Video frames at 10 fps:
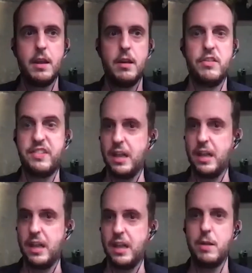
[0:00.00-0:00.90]

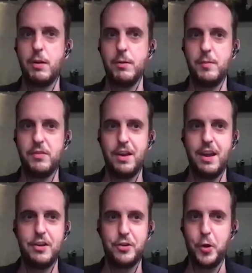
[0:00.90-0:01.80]
scalability problems.
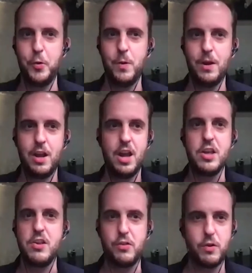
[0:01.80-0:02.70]
Two,
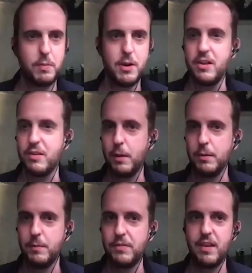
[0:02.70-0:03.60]
user experience problems.